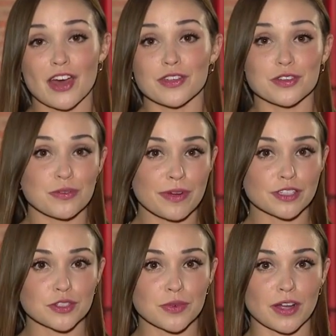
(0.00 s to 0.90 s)
The two
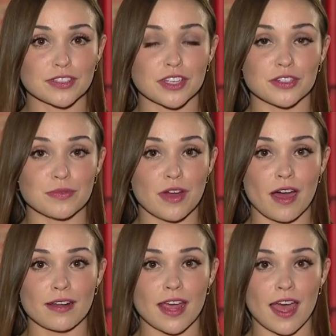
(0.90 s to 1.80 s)
restaurants do
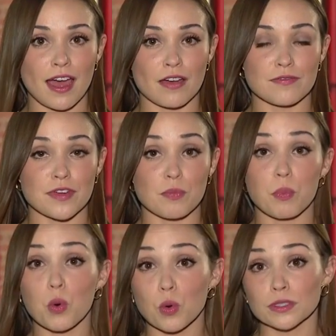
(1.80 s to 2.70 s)
not have
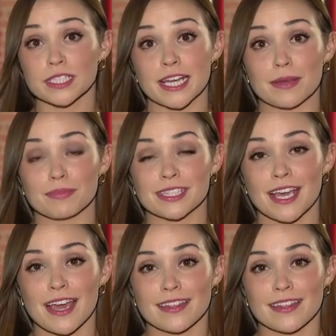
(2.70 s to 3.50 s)
pool tips.